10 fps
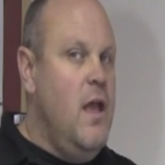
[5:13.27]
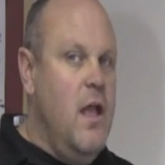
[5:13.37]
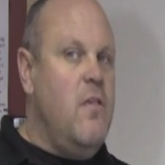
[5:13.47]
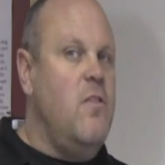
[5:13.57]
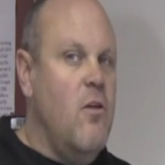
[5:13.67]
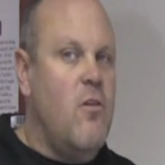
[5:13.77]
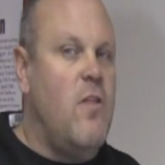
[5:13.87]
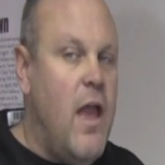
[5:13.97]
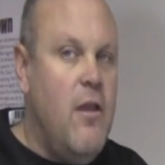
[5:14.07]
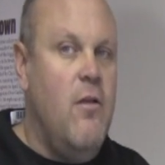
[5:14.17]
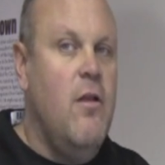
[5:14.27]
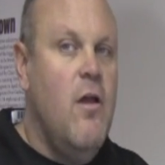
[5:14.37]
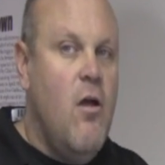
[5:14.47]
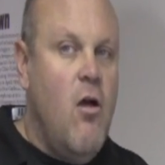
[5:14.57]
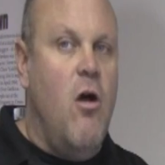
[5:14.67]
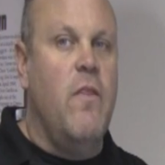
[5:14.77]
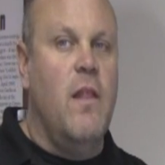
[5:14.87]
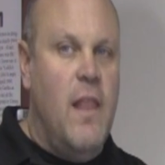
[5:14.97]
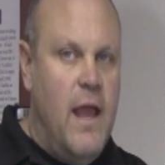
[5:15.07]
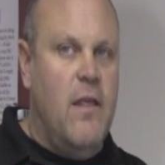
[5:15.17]
It's still standard on
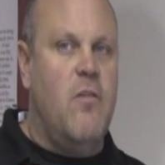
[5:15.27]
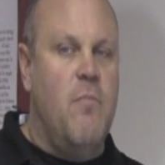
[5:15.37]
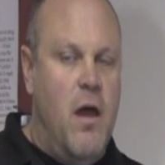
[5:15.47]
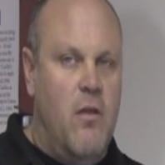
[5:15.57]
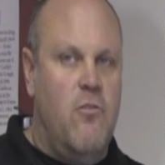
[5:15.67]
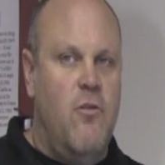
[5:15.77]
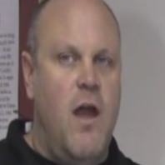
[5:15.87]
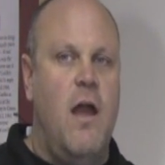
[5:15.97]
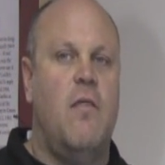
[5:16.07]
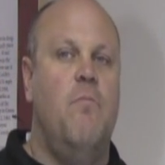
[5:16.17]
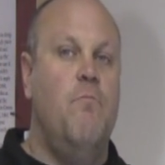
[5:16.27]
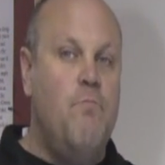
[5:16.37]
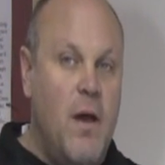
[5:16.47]
the latest model trucks,